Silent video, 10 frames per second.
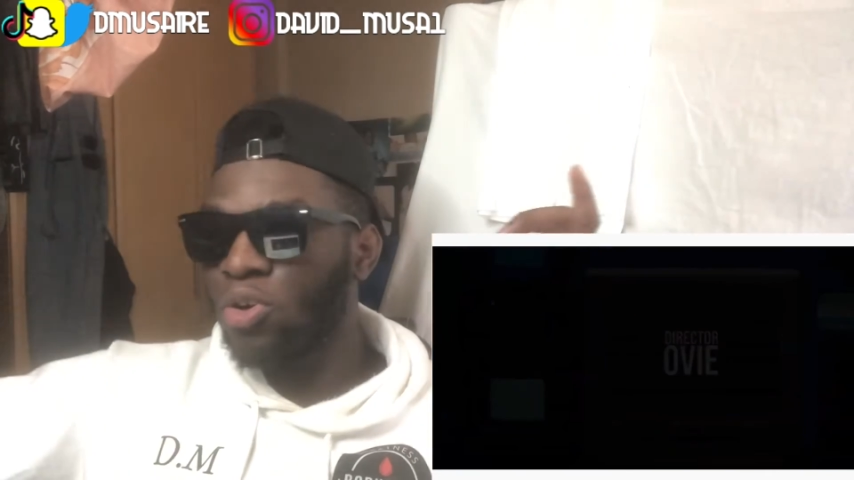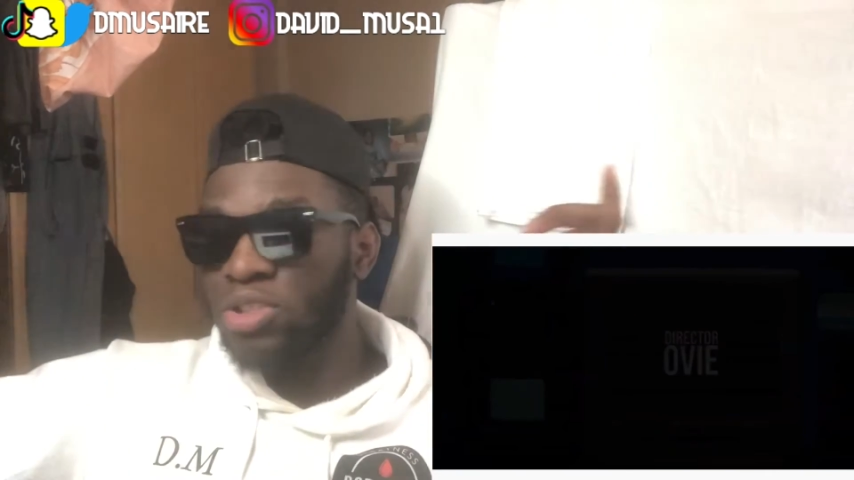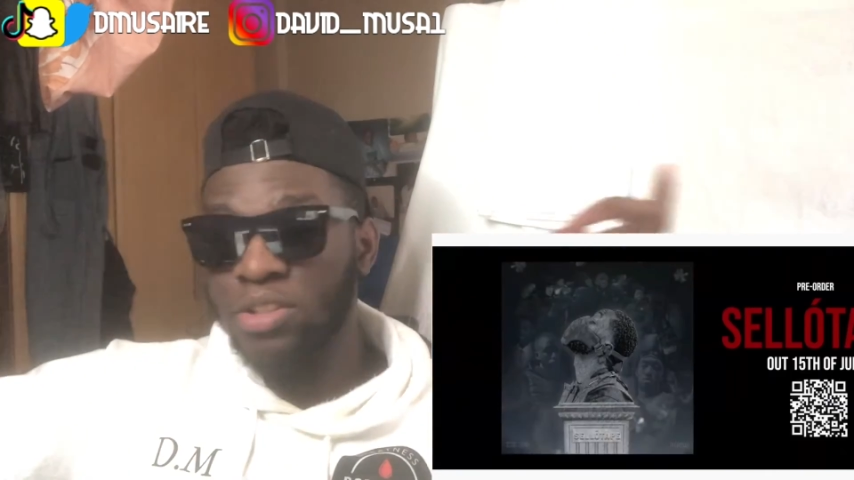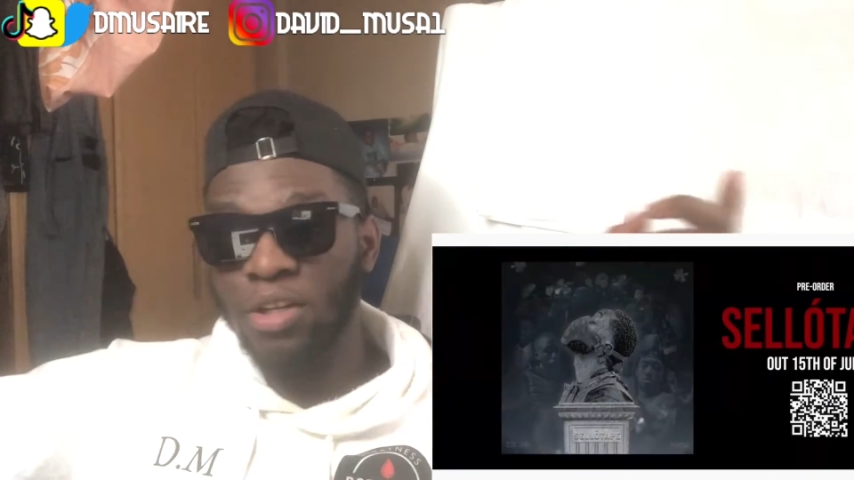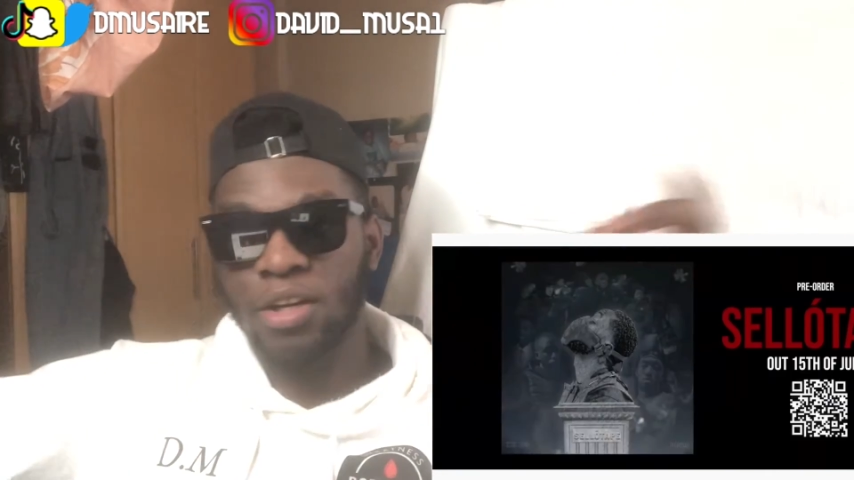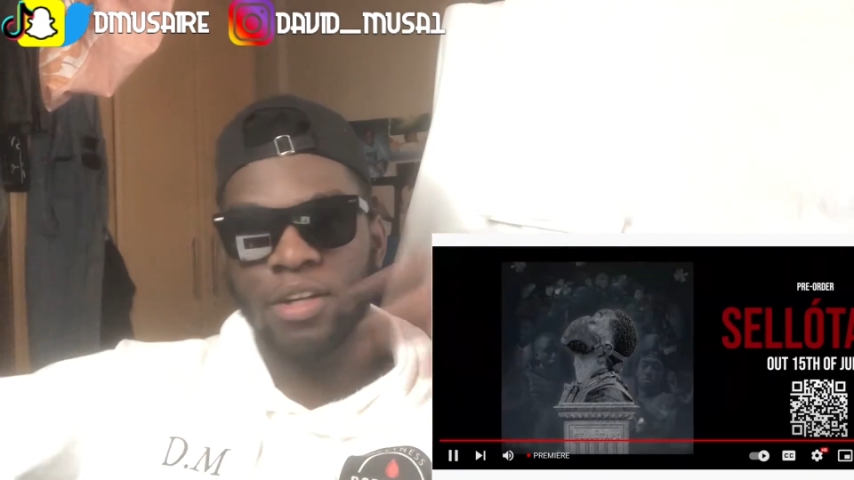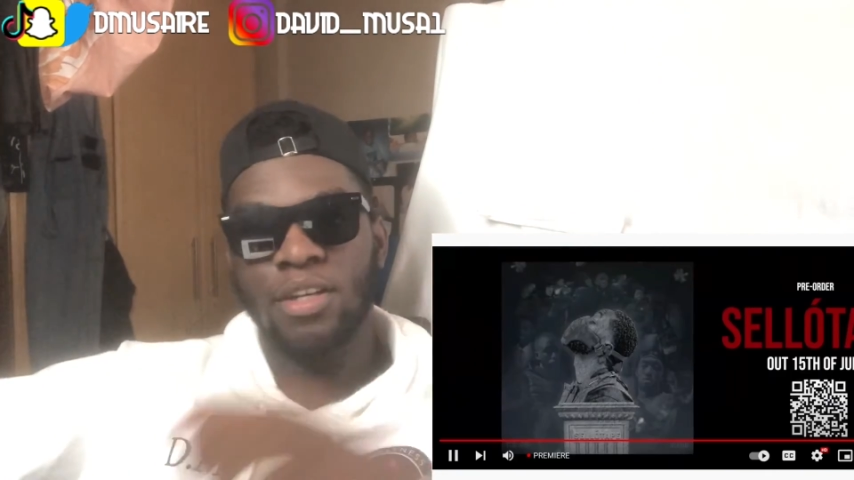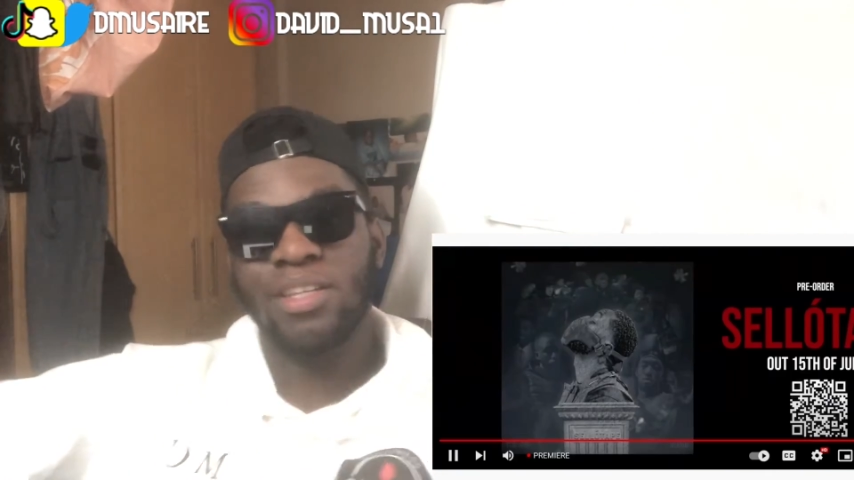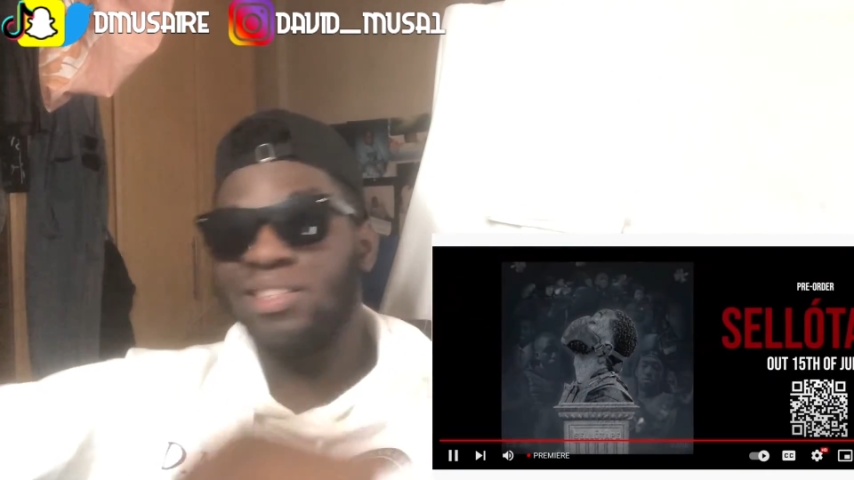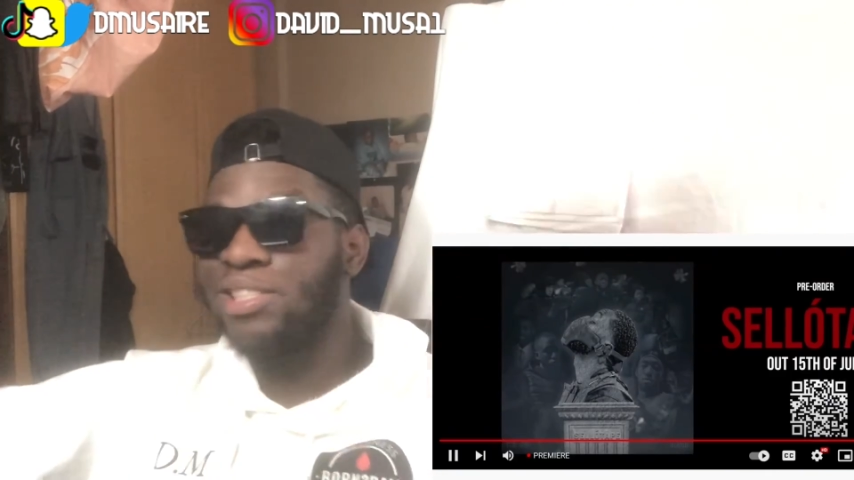
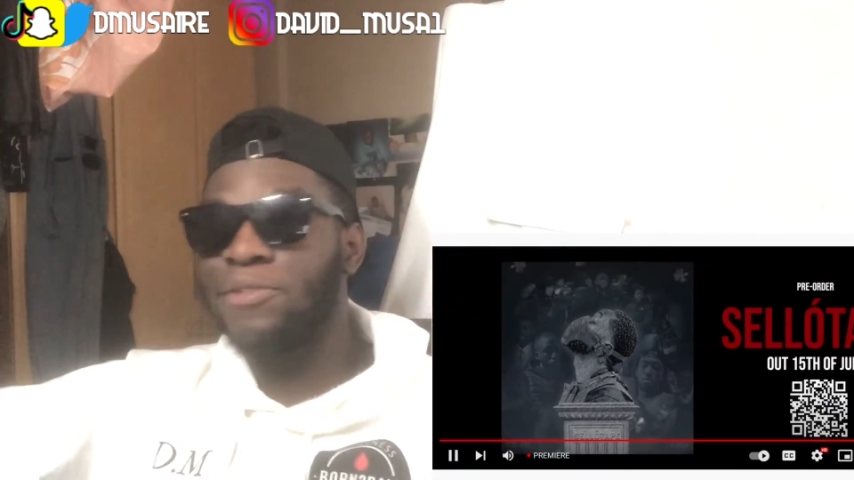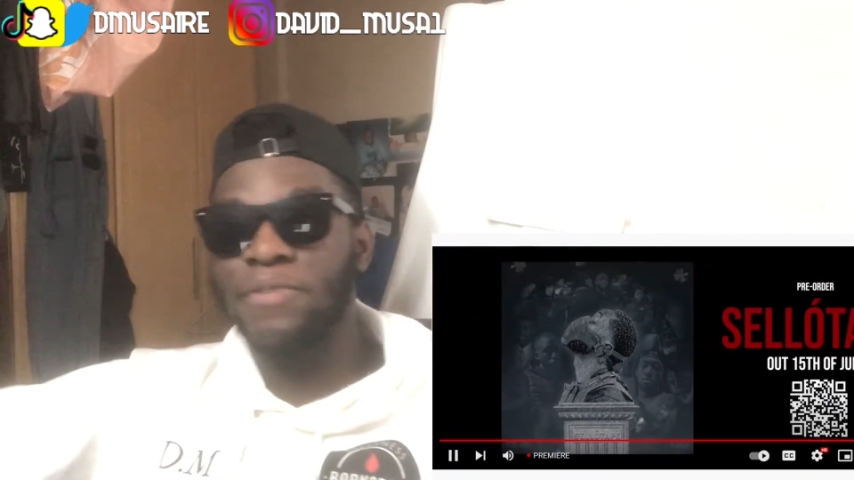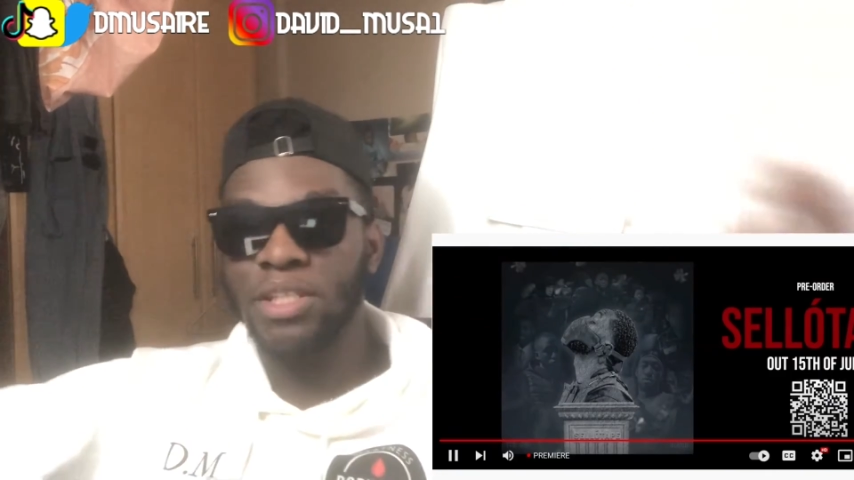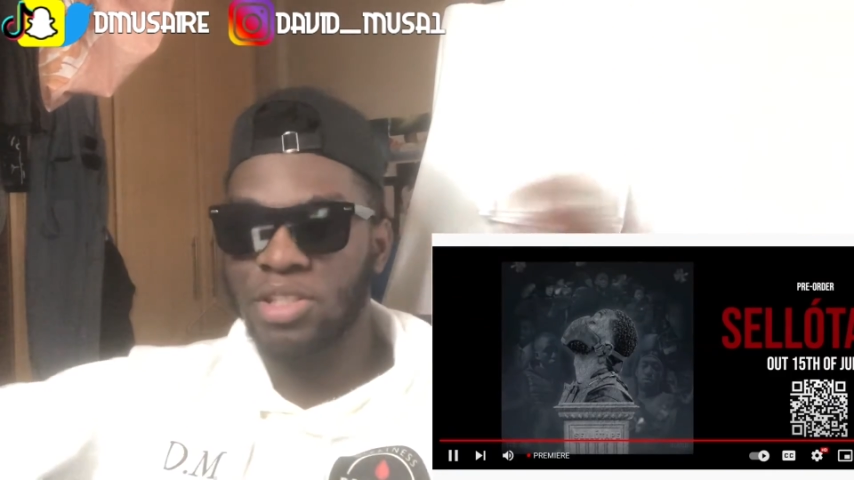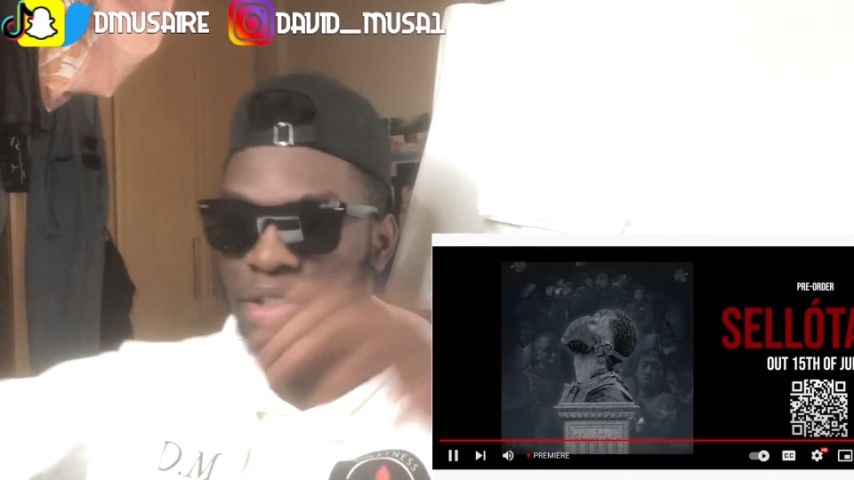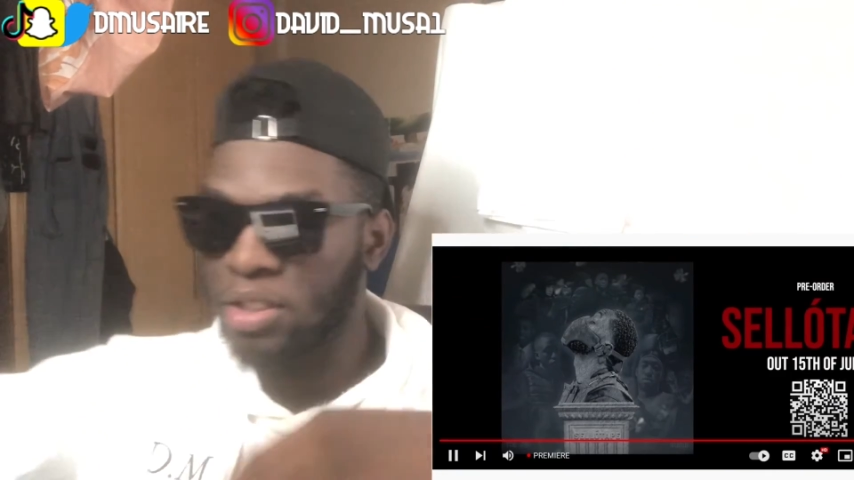it is finished.